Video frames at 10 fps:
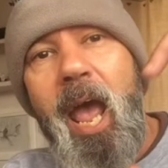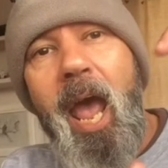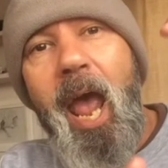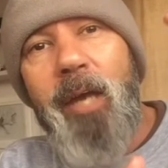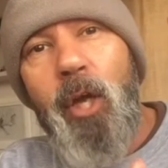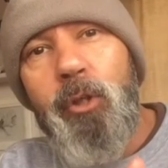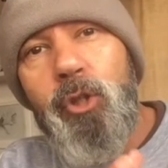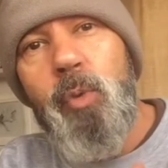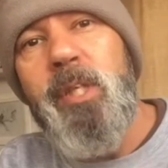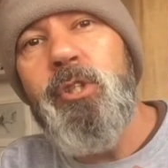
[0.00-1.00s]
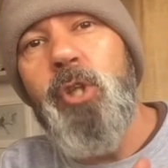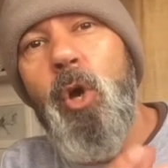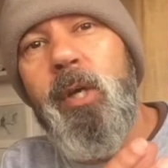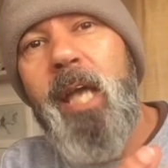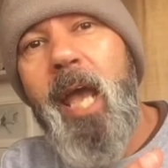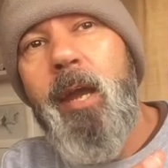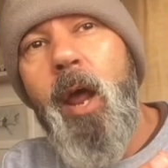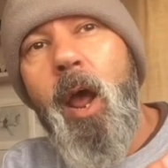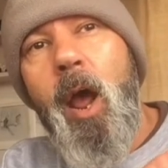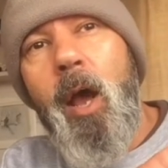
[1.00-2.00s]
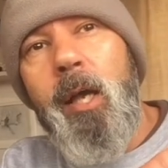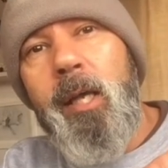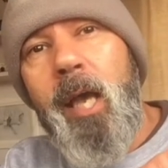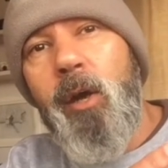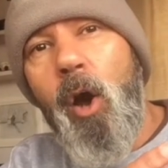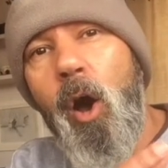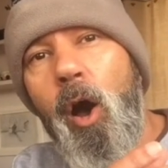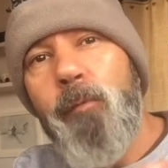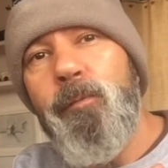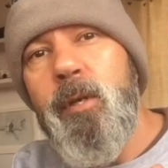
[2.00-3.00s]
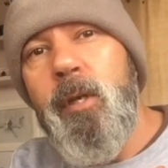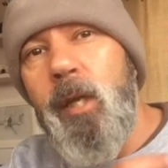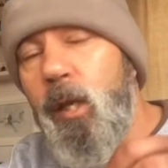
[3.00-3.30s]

And doing so can often,